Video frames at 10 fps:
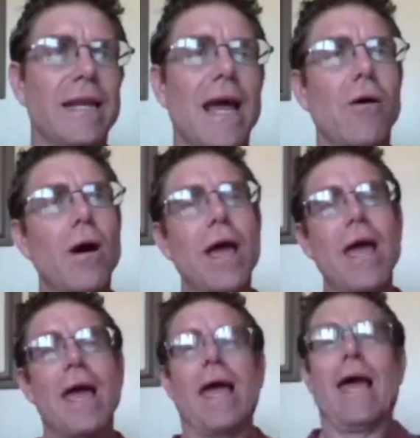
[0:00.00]
Now,
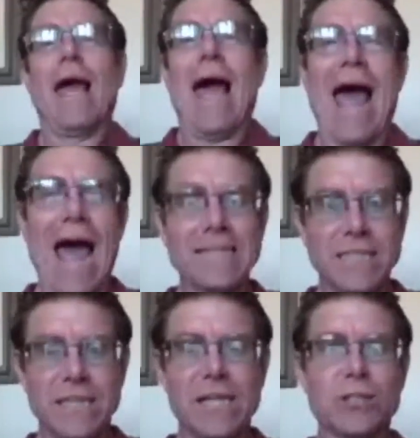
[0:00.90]
as
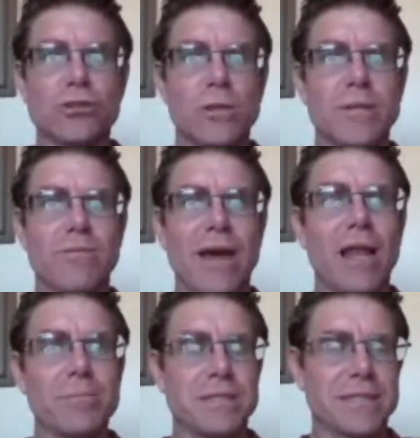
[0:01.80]
the thunderstorm
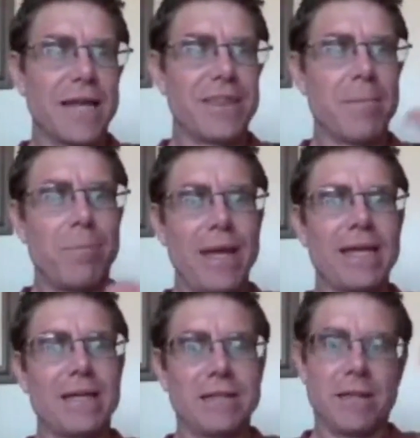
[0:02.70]
develops, it's got
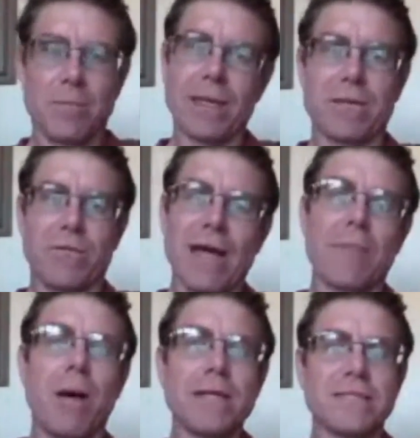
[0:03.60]
we got
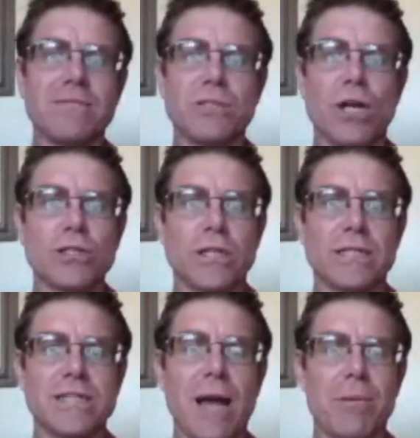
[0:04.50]
a positive charge on the
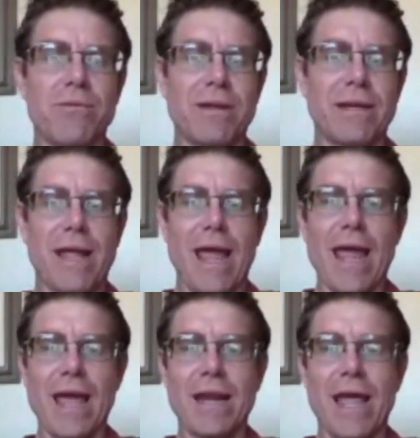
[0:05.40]
top of it
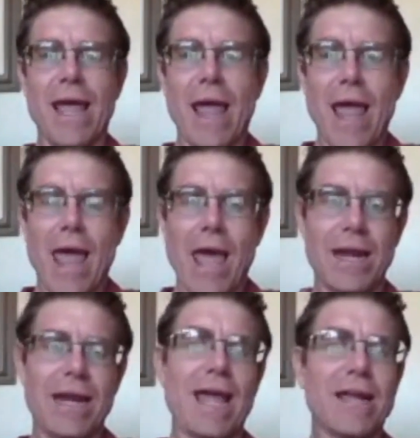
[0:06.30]
and
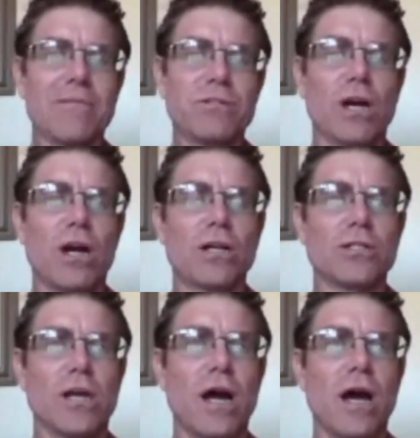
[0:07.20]
a negative
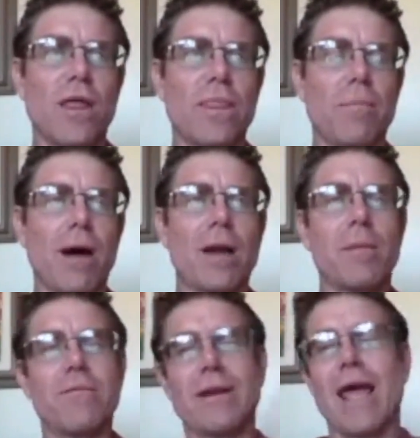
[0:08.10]
charge on the
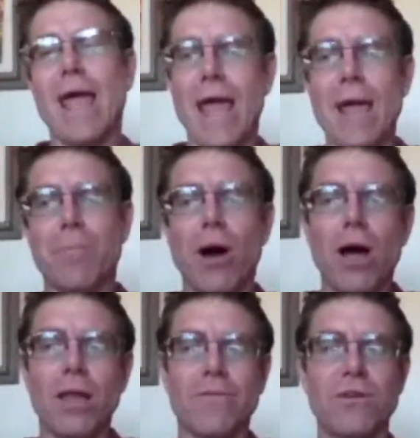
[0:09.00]
bottom of it. Hey,
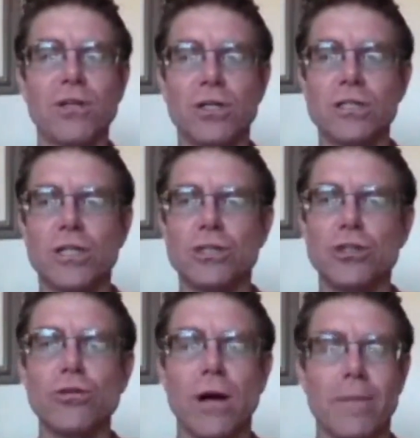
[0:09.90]
Paul, if you could
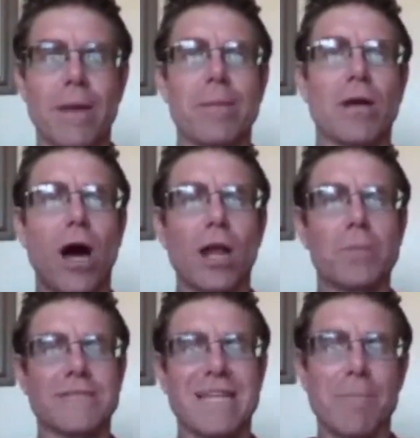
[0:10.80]
you maybe call
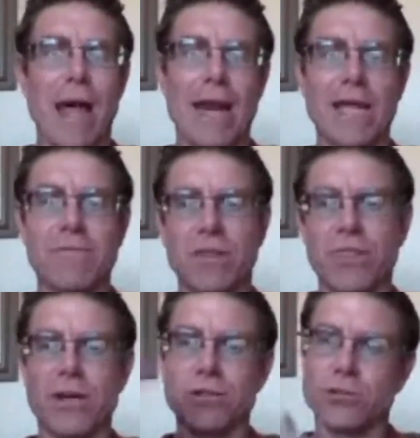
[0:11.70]
up a schematic of a
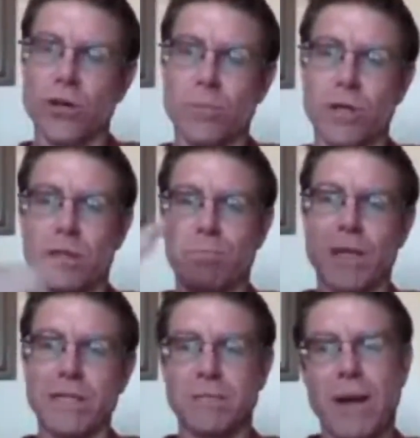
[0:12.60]
thunderstorm with a
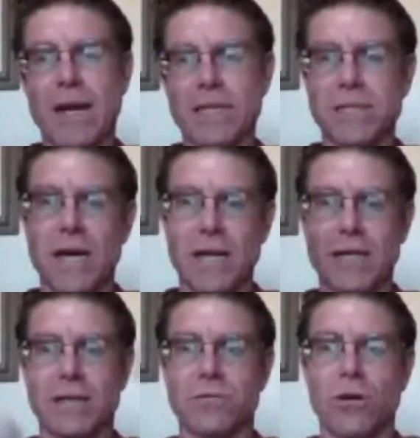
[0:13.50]
plus and minus on it
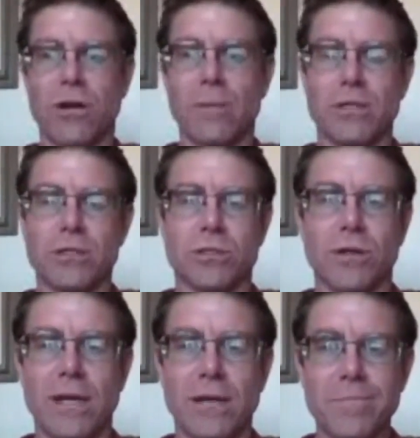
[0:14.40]
and throw it up on your
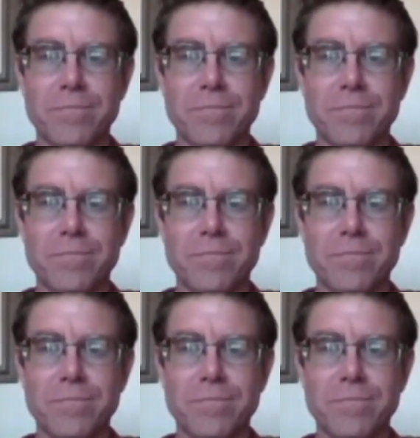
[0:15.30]
screen?